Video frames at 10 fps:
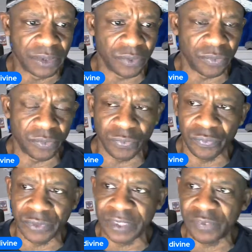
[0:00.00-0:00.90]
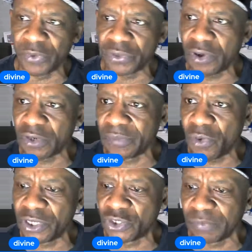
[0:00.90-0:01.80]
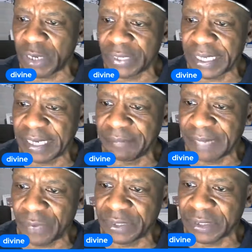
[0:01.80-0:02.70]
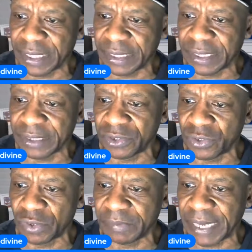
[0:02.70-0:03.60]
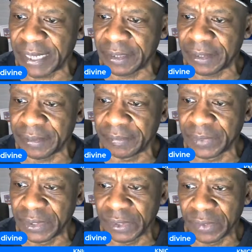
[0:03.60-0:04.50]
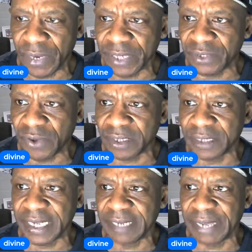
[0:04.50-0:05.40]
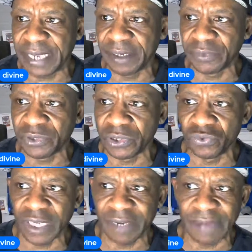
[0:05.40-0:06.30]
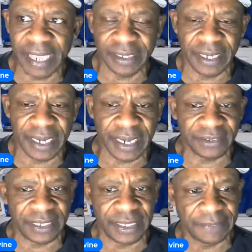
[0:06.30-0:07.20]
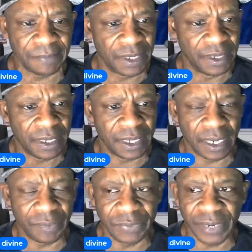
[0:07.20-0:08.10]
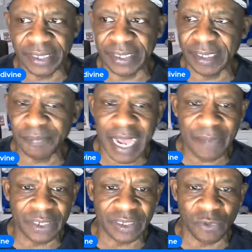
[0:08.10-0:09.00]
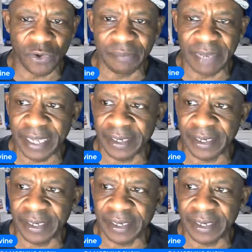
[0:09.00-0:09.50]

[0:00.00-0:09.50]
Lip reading: So Knicks Real Talk, the morning show, man. We here, man. We just here getting into it, man. Ready to start the day, man. Salute to everybody out there, like I said. And we ready to get it popping this morning, man.